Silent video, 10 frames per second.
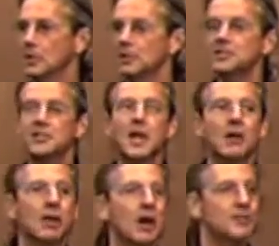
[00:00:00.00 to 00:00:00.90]
Let's
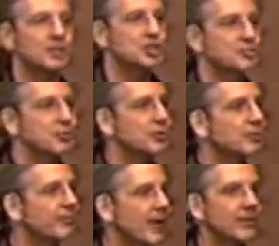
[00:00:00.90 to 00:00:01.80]
allow God to just
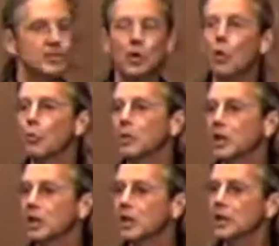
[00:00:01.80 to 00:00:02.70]
purify this whole
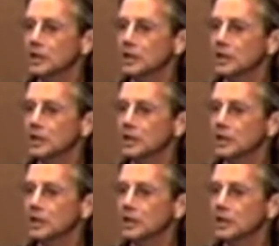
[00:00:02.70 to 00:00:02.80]
meeting.